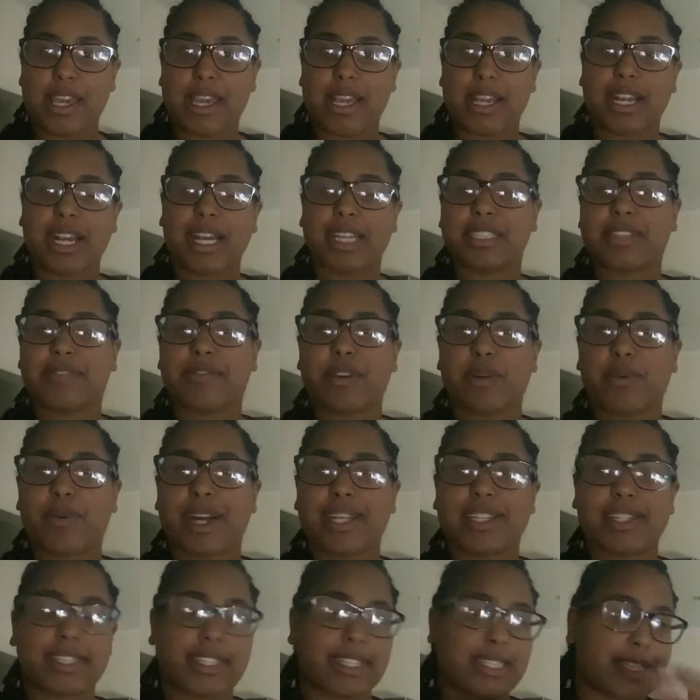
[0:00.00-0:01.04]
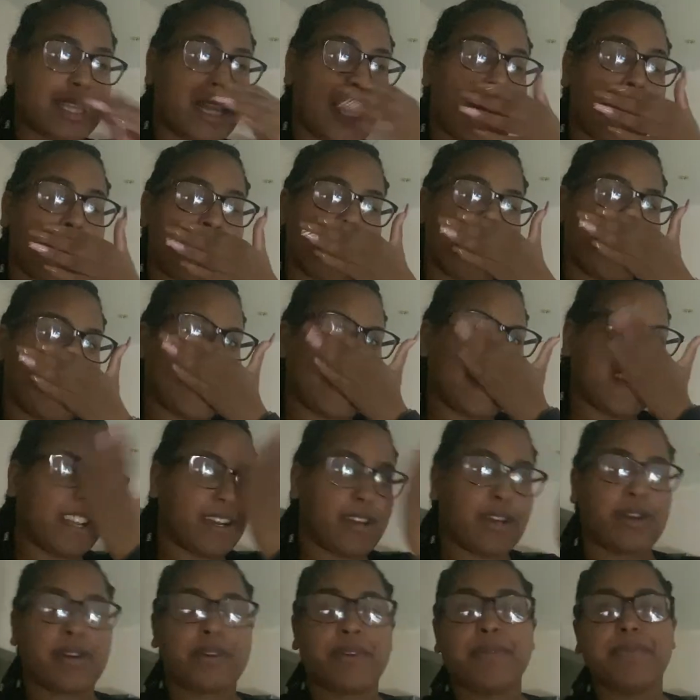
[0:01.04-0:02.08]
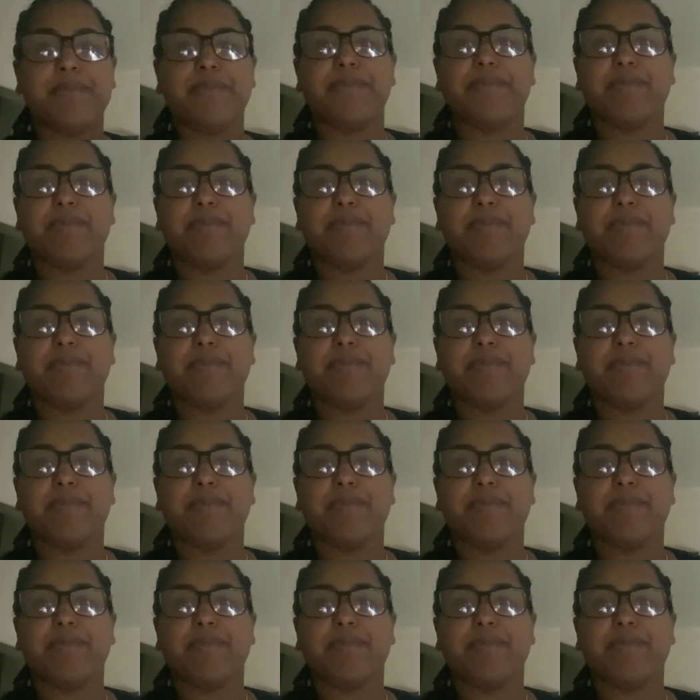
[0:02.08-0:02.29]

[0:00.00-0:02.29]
Guys, if you're watching this live video